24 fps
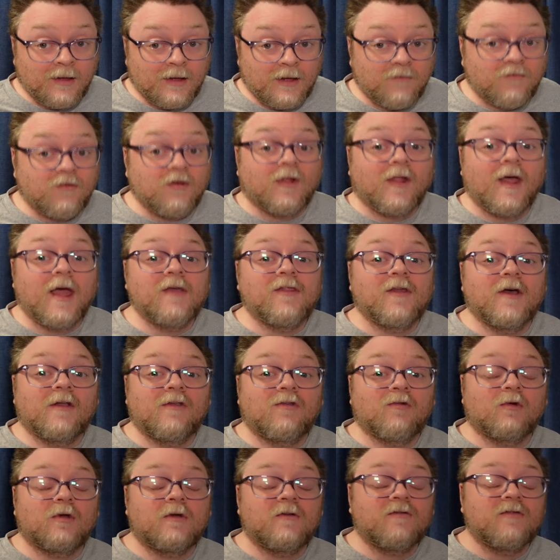If you like
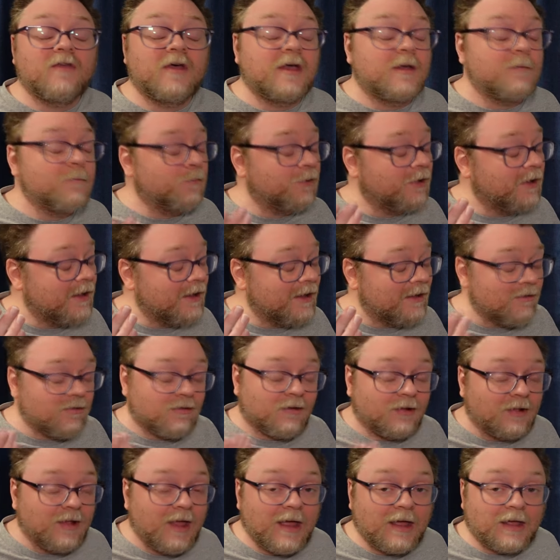that sort of thing, please
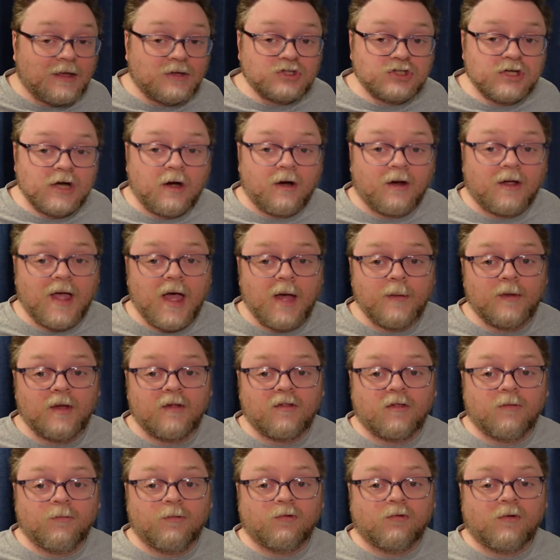like, share,
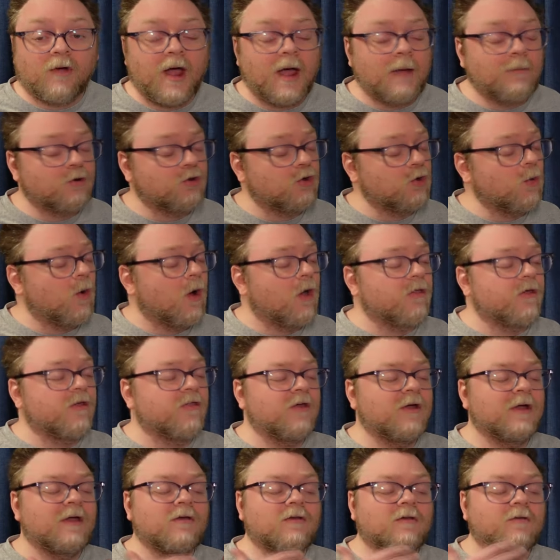comment, subscribe, do all the
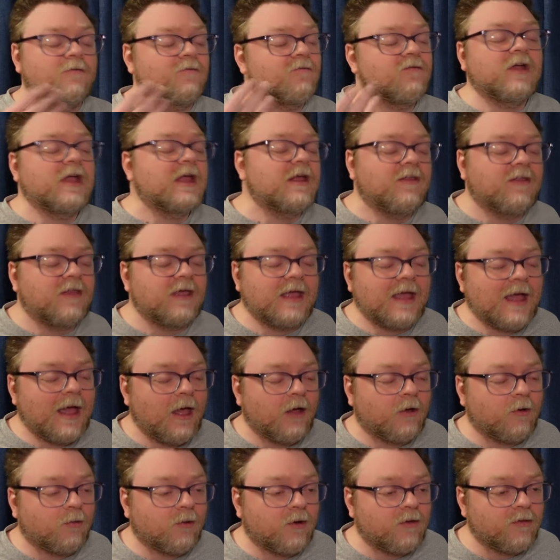things to feed the
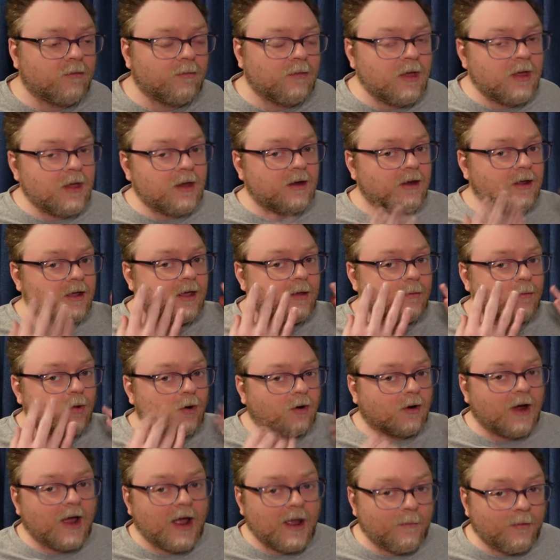algorithm to get
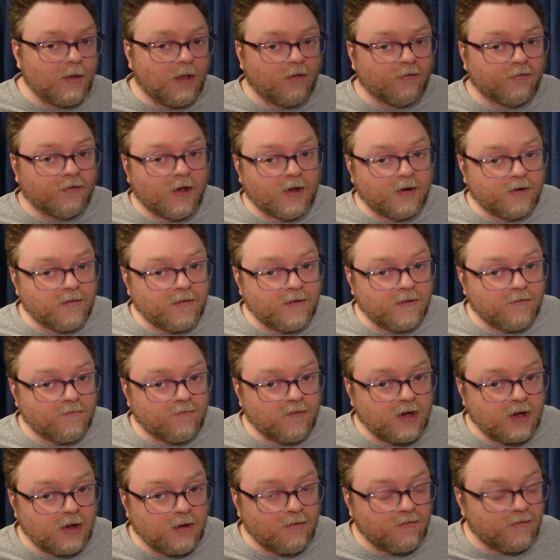more eyeballs onto these
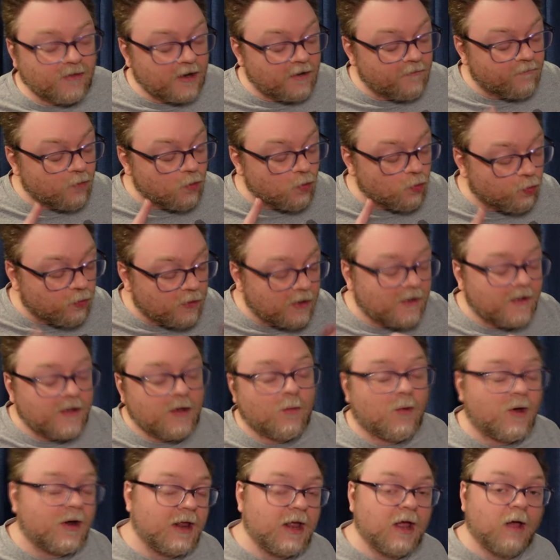videos, and if you
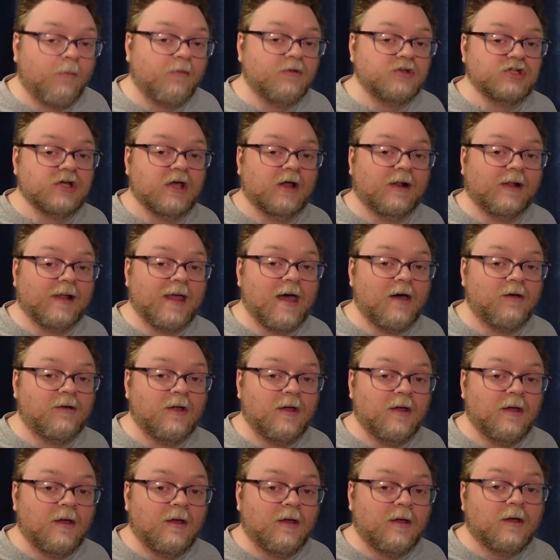really want to help the channel out,
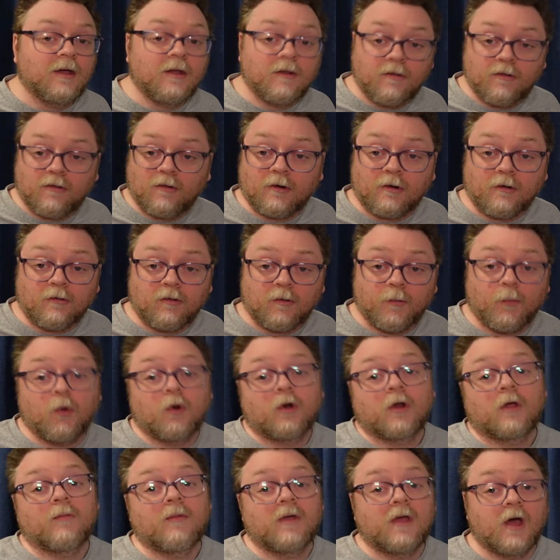consider
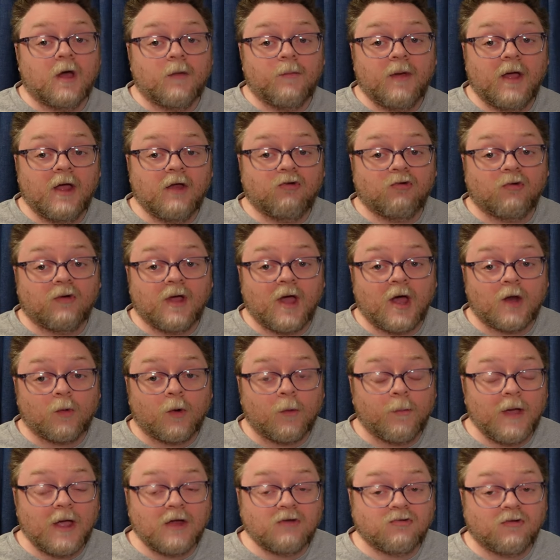supporting me on Patreon,
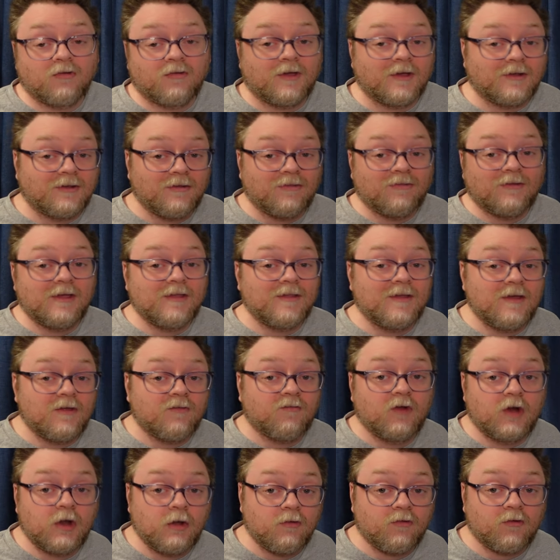where patrons get to see
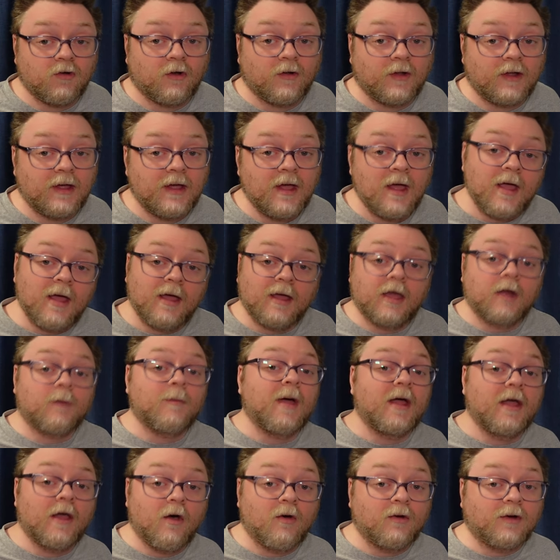these videos early, get
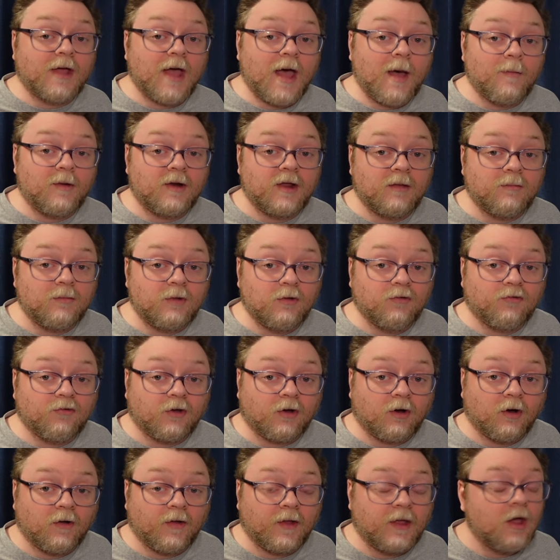my own comedy and
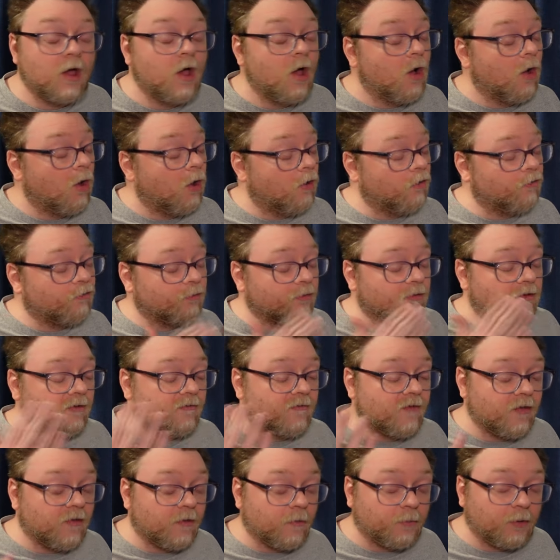music early, all sorts
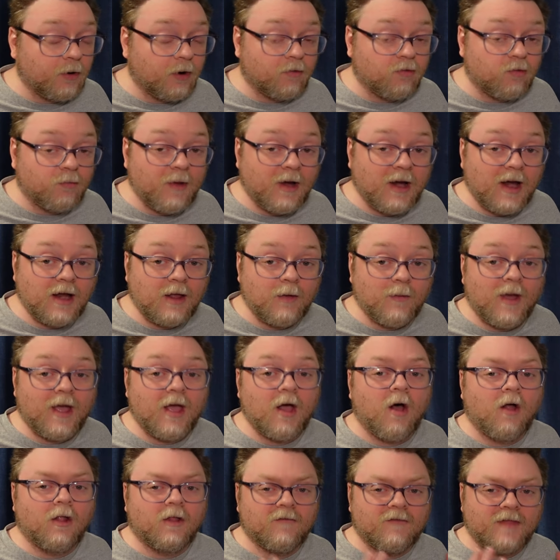of other perks, but anyway,
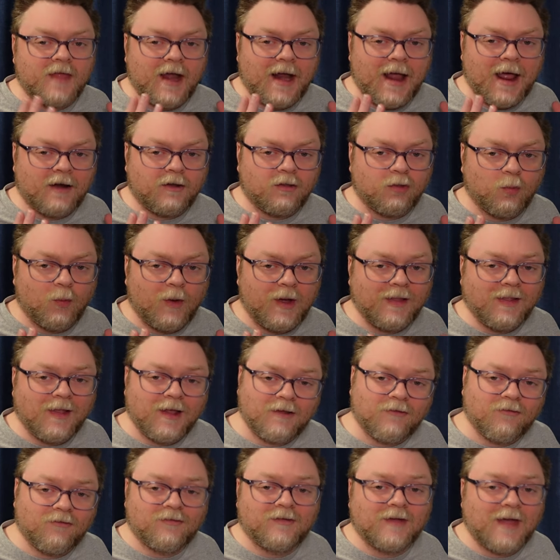all of that out of the way,
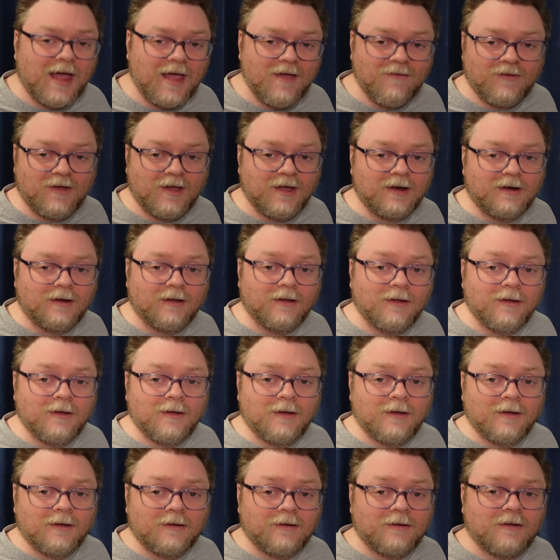let us dive in
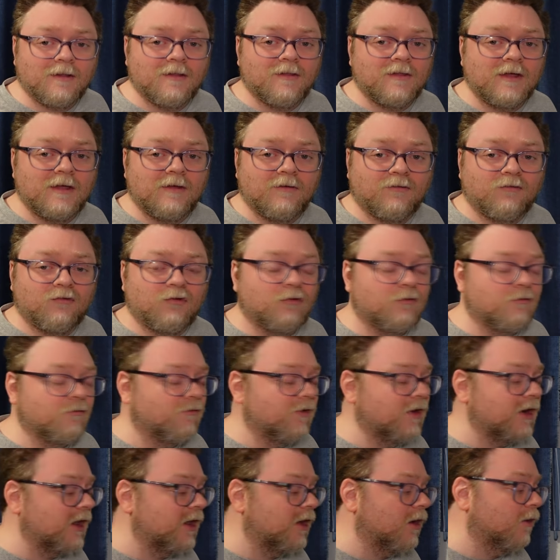to these two
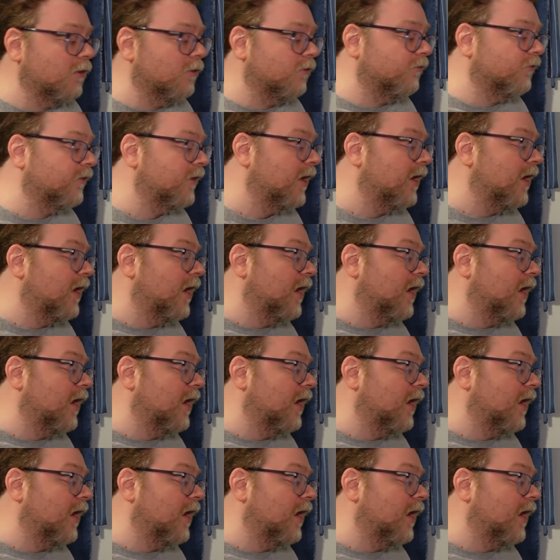videos.